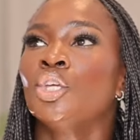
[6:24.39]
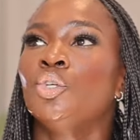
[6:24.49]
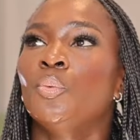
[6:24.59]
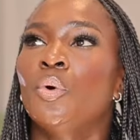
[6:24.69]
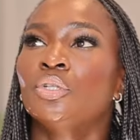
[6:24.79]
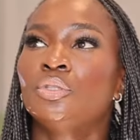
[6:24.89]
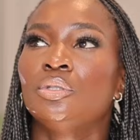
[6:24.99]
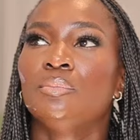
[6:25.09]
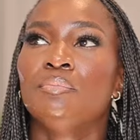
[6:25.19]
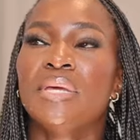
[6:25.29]
you want
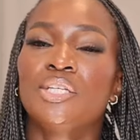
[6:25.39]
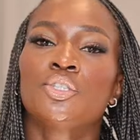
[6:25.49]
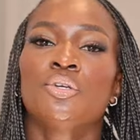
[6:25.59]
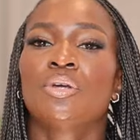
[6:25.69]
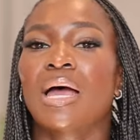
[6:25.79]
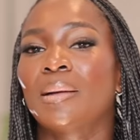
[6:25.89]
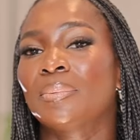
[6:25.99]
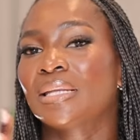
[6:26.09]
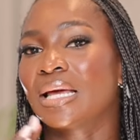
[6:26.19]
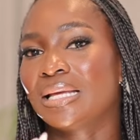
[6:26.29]
to make sure you
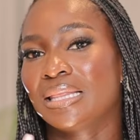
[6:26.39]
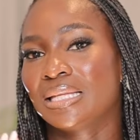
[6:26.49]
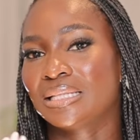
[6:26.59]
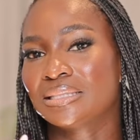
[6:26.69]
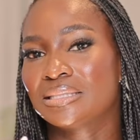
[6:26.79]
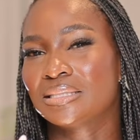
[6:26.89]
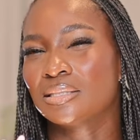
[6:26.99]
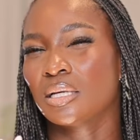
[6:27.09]
apply this